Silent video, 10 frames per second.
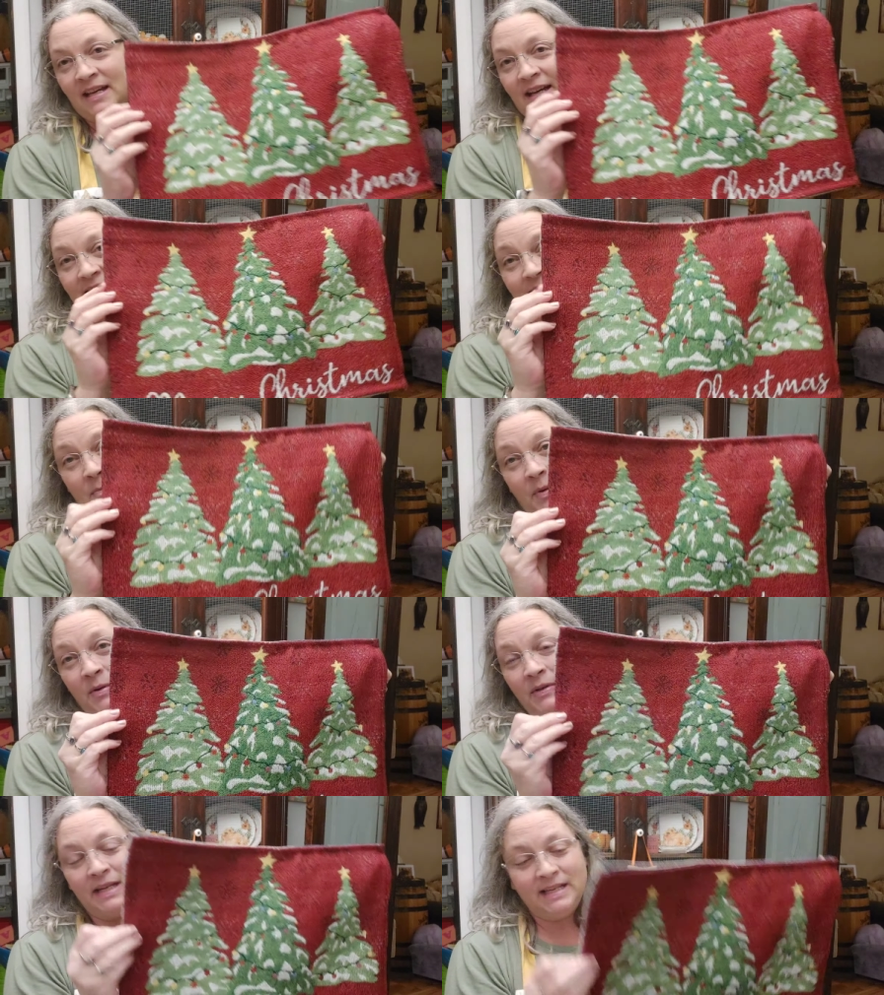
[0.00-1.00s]
a
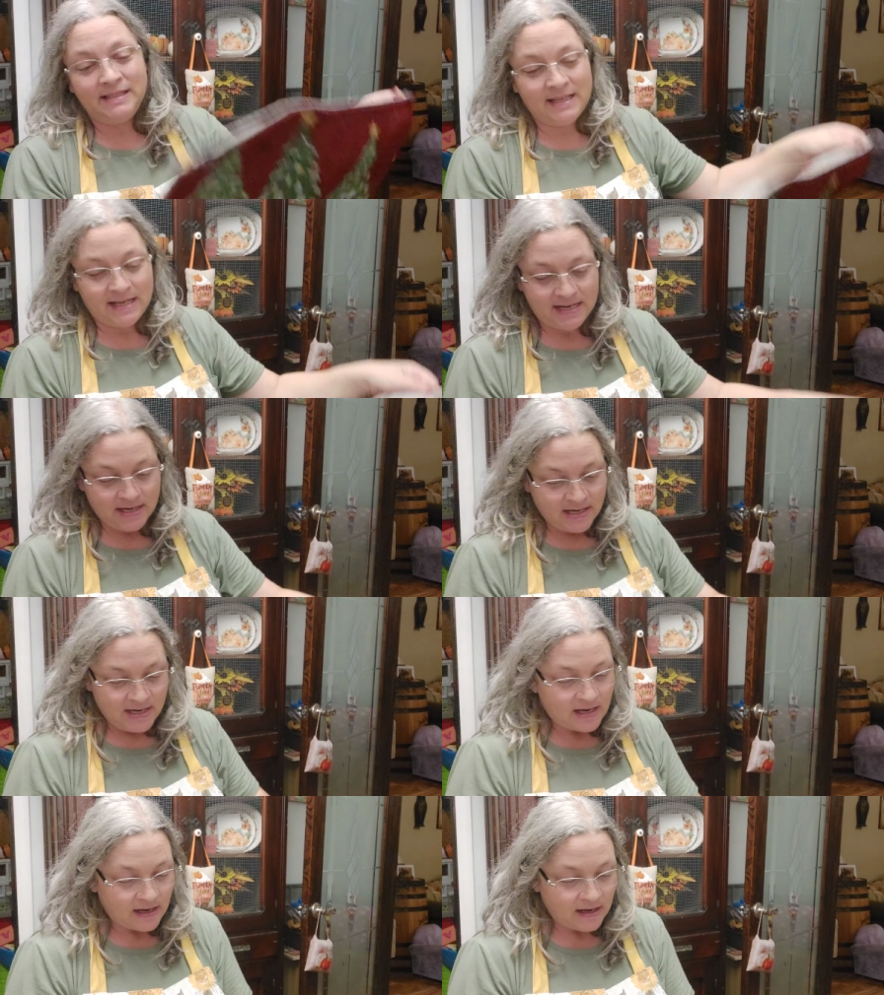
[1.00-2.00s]
simple, easy,
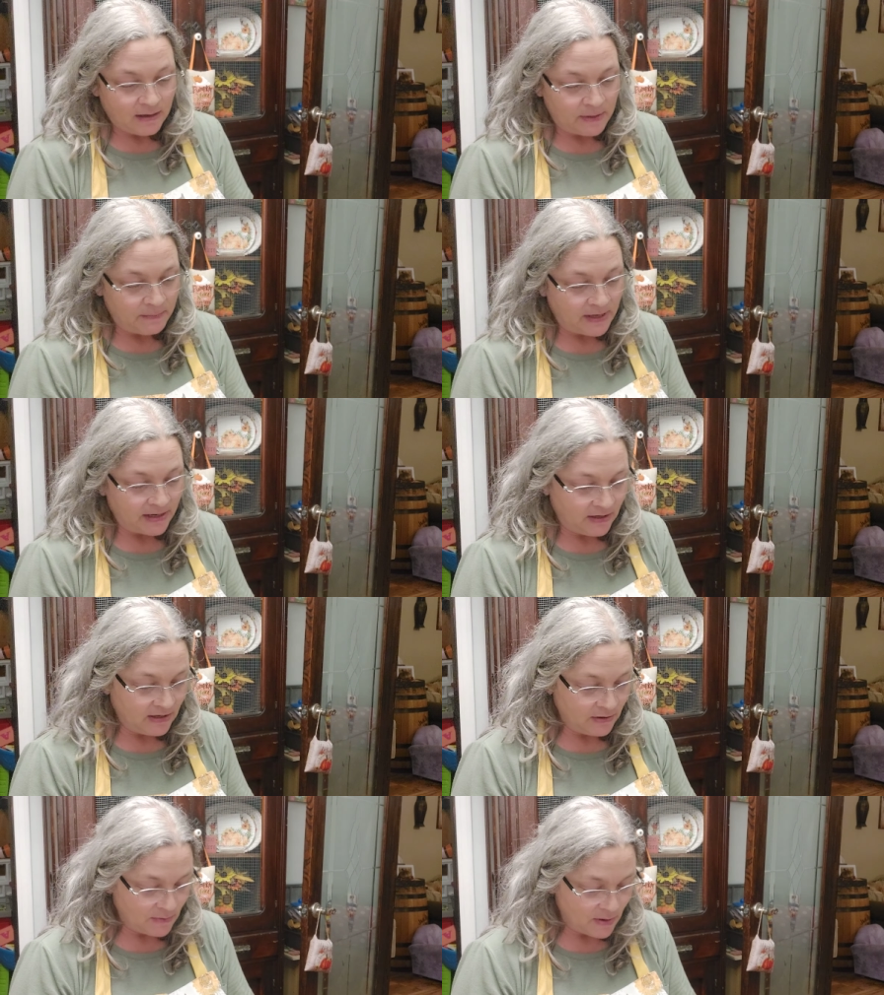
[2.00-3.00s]
um, I'm not going
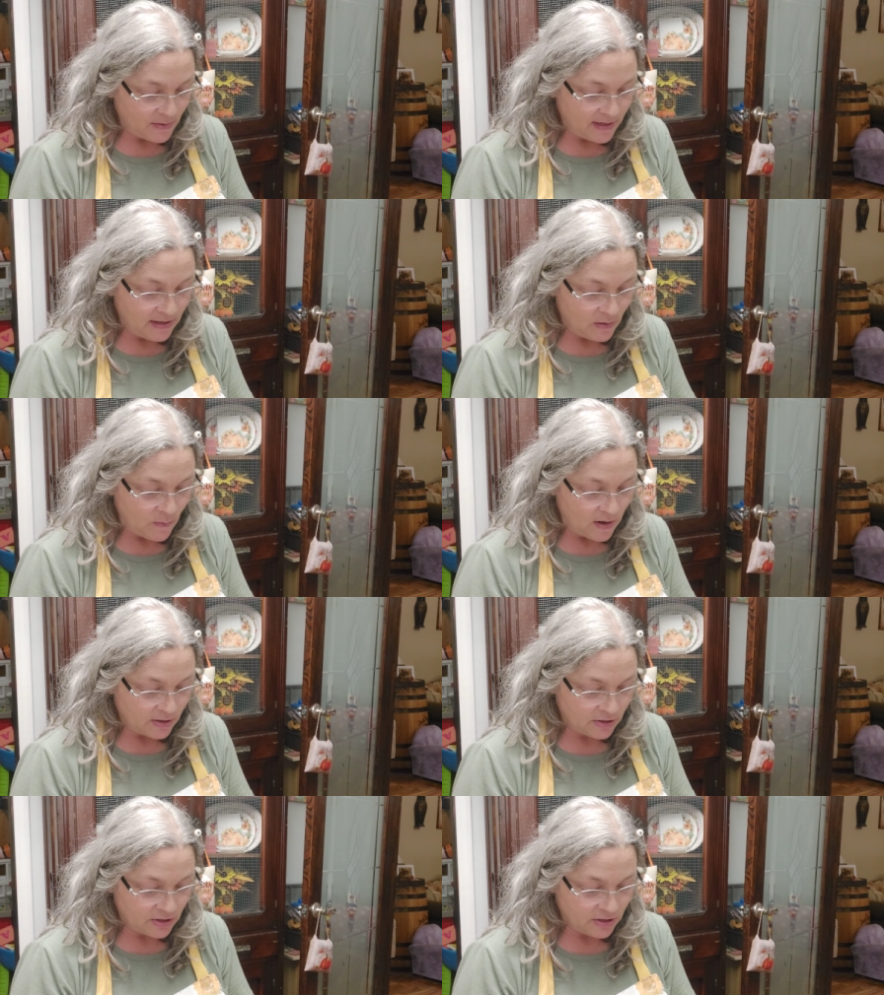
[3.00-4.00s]
to throw it in the
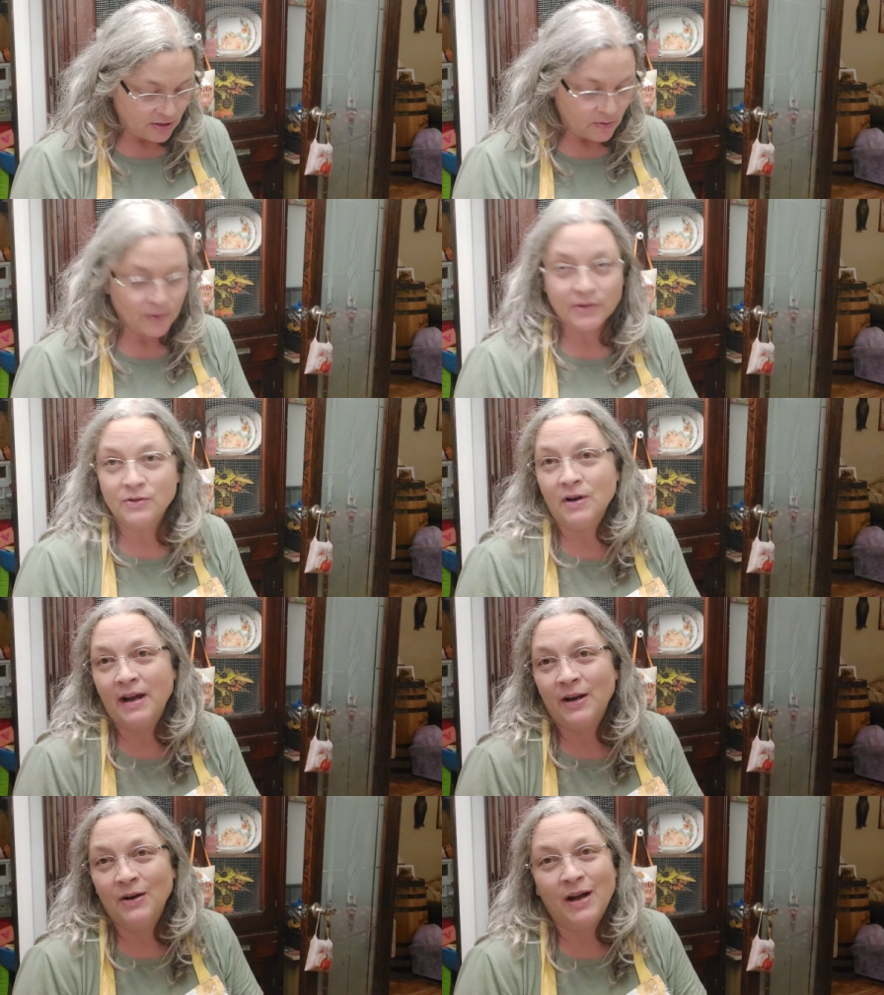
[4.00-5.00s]
washer or the
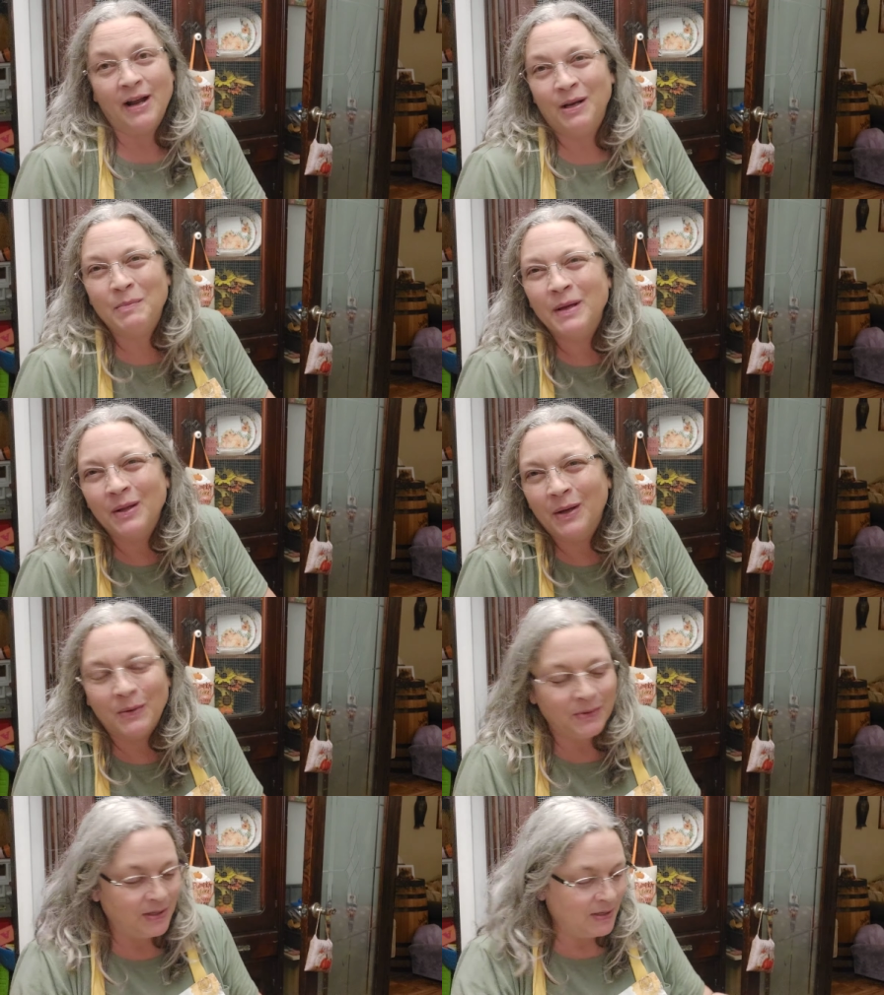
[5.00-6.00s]
dryer kind of
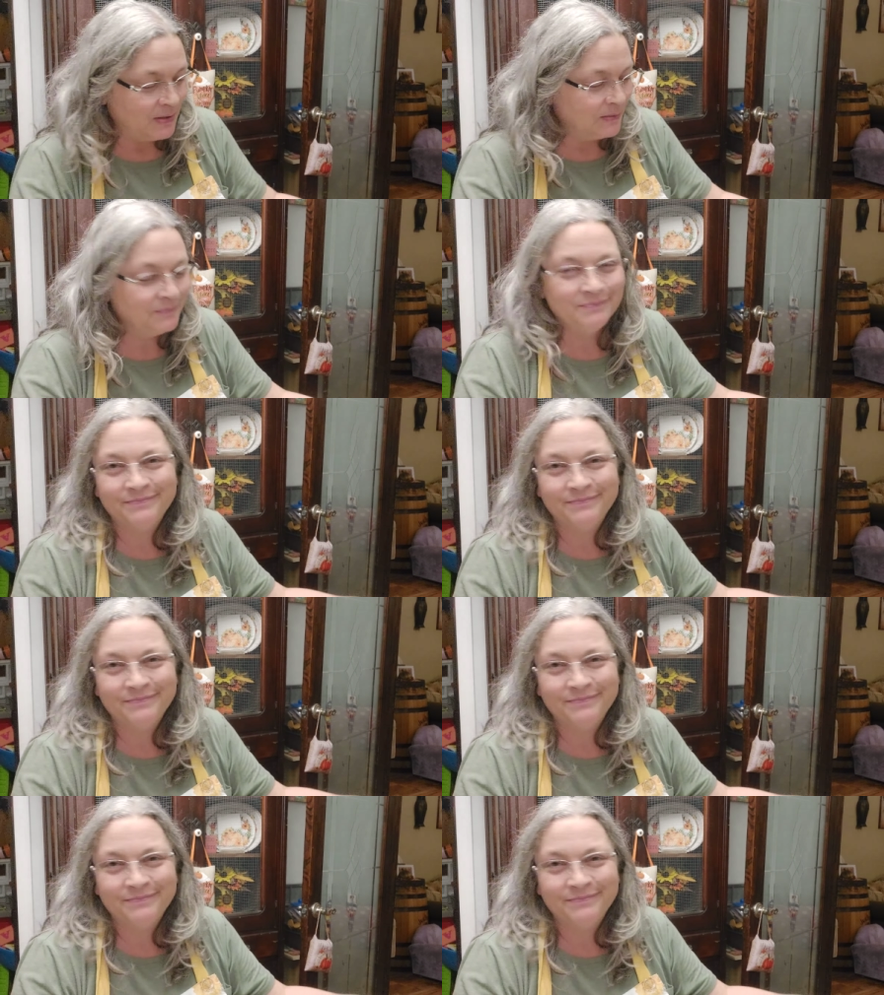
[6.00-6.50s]
pillow, you know.